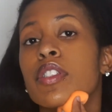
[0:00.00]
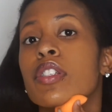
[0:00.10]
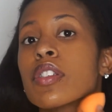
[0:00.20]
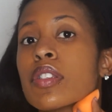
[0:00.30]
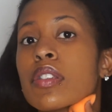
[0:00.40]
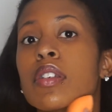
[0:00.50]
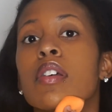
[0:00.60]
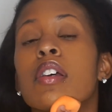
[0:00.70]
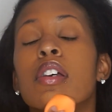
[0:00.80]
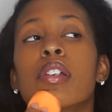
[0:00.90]
is just
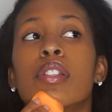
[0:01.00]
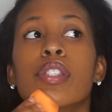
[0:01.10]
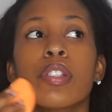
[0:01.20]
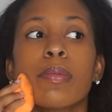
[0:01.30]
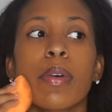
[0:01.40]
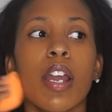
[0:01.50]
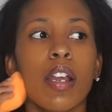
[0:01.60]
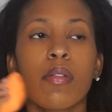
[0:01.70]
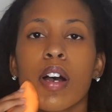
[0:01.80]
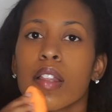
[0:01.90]
super
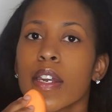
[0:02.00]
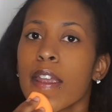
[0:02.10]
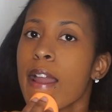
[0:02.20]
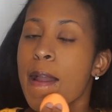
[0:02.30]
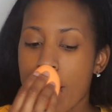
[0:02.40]
high quality.